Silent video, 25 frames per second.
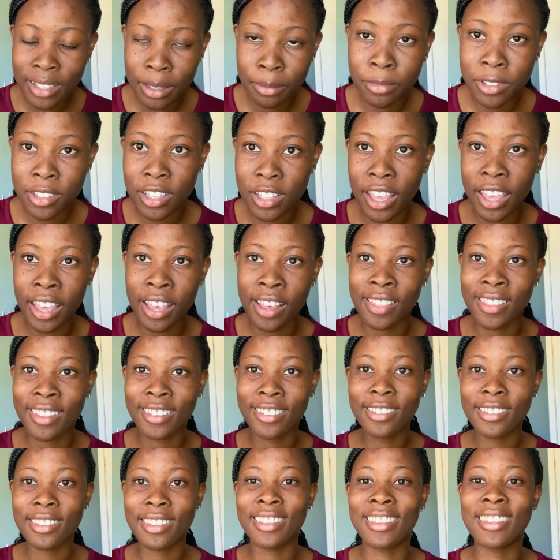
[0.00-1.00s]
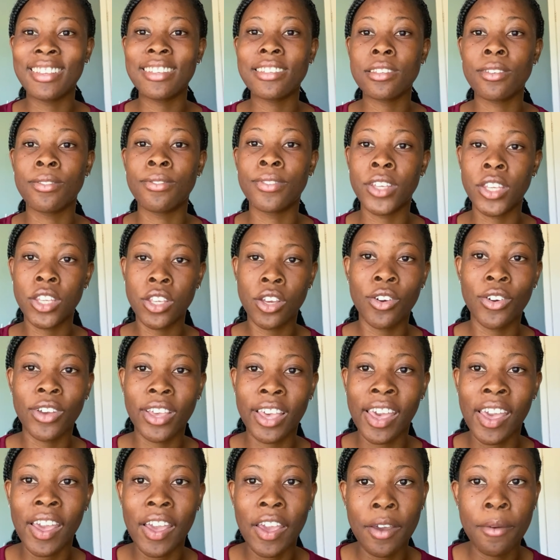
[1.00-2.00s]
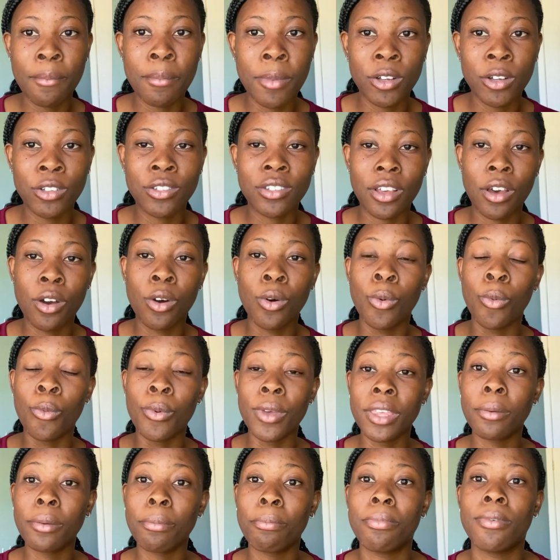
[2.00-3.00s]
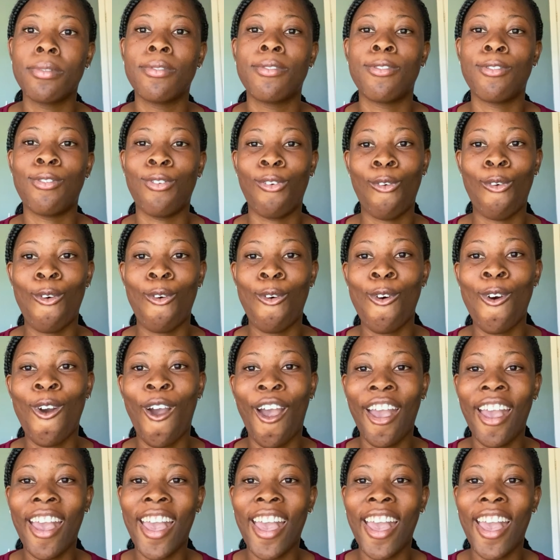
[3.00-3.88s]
I'm saying, this video came out a week before